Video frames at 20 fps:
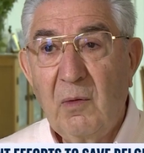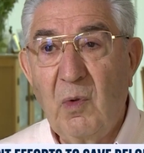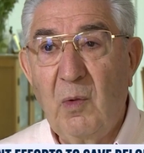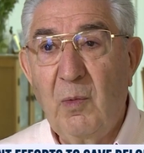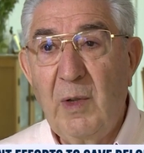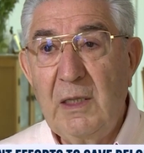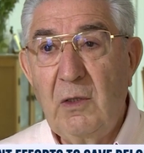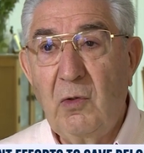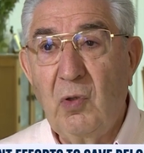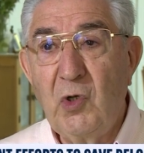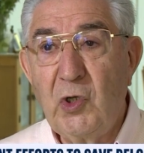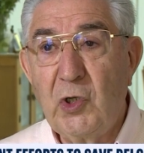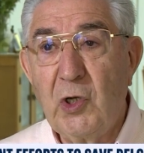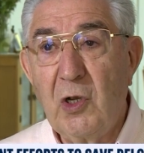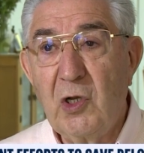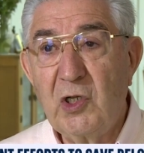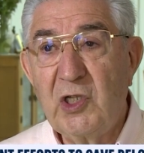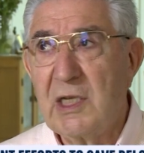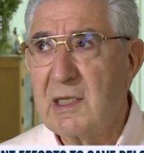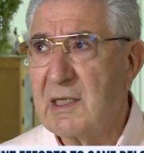We went to
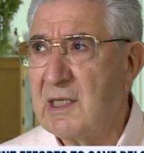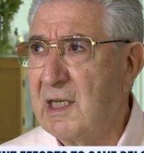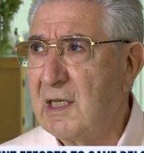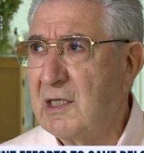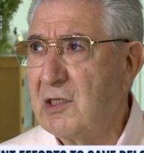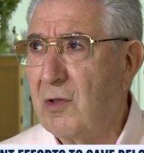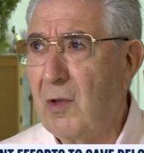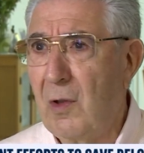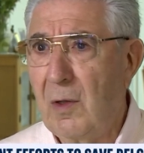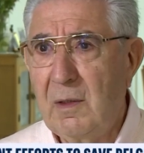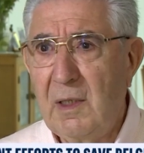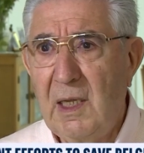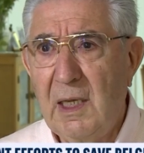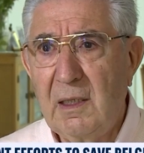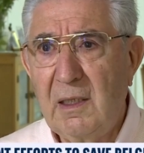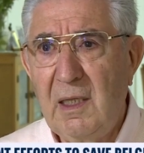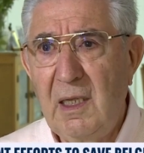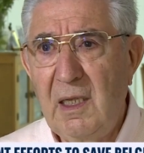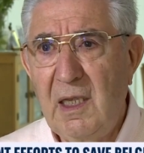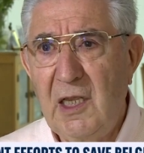church at 6.30,
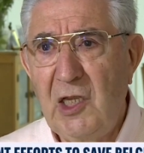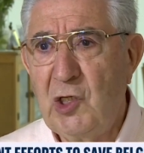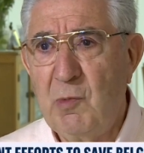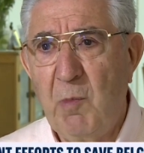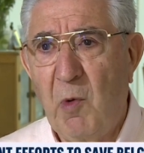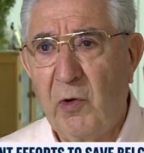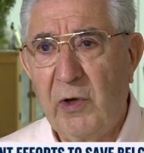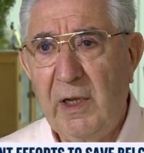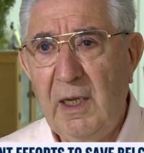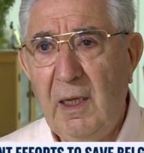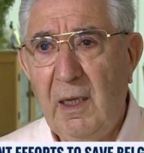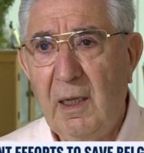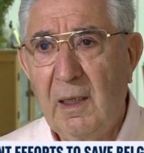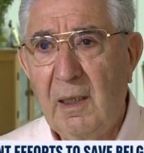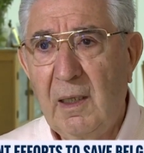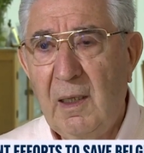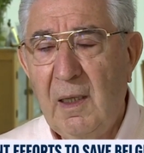I think, each morning.